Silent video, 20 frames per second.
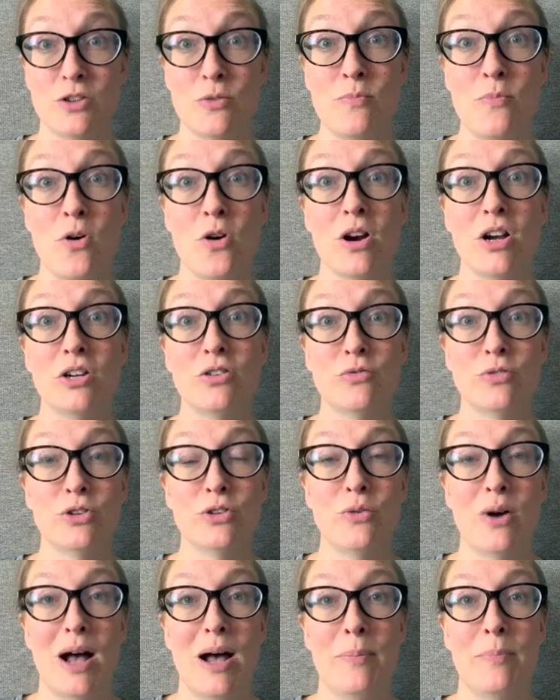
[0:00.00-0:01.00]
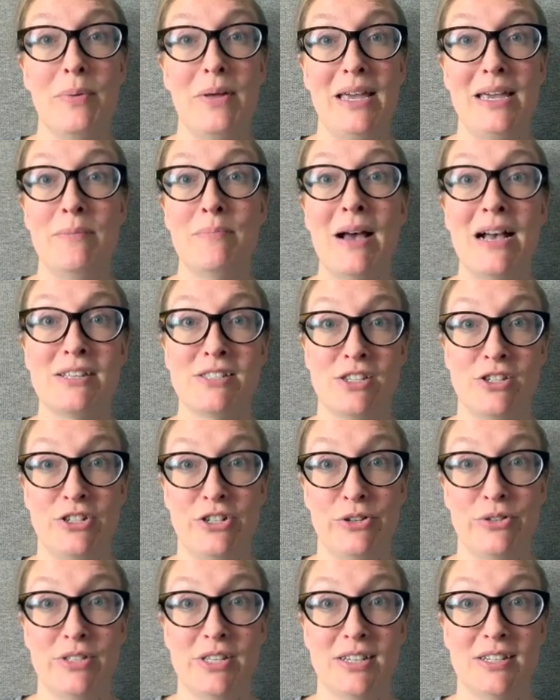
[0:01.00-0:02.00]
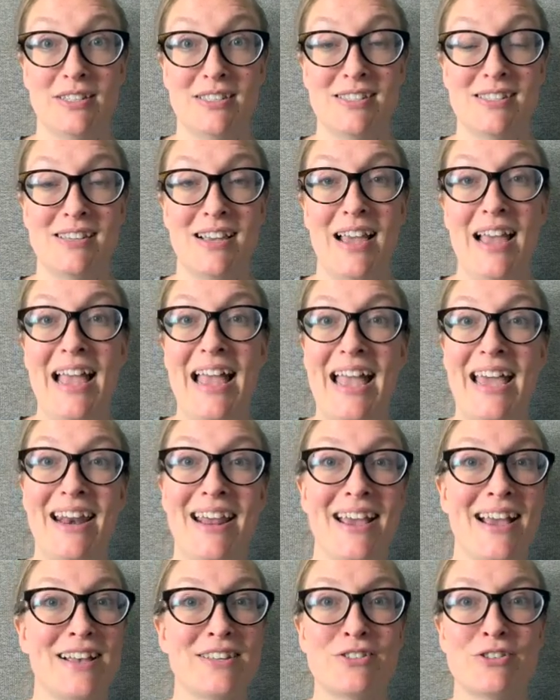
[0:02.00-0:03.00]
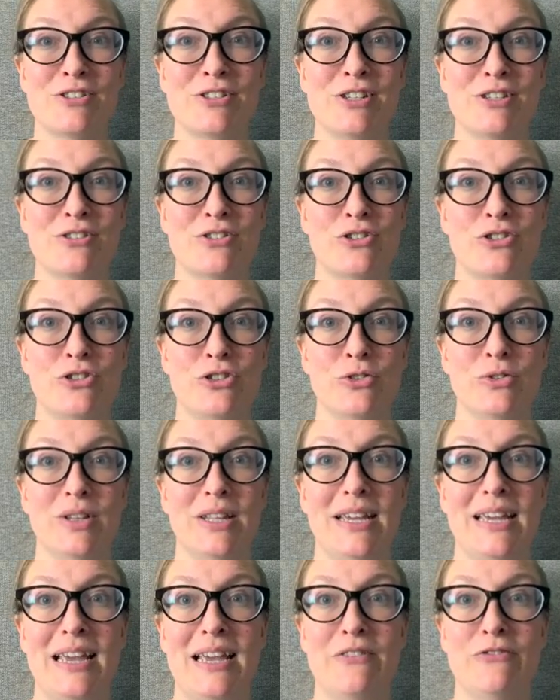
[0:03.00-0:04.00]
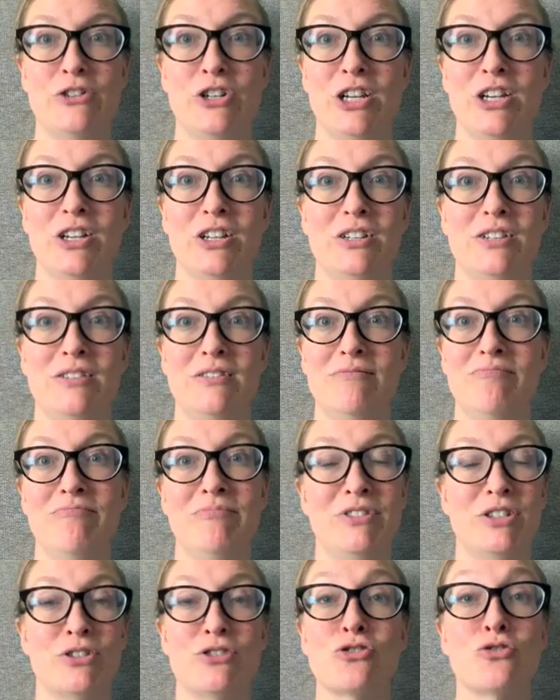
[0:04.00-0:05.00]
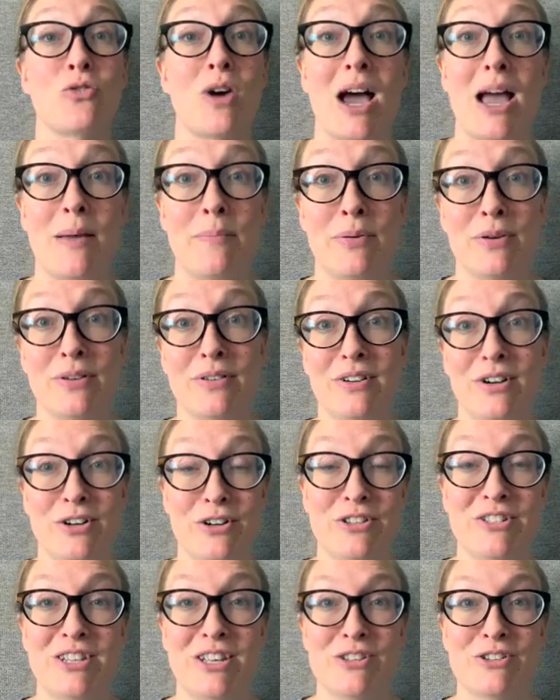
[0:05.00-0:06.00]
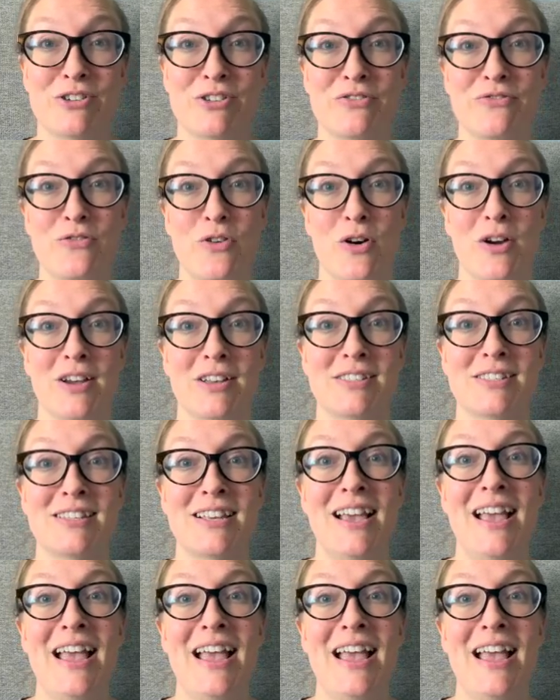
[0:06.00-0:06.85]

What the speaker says: Maura grew up in Massachusetts, and I asked her sister Julie if she could describe her sister for us.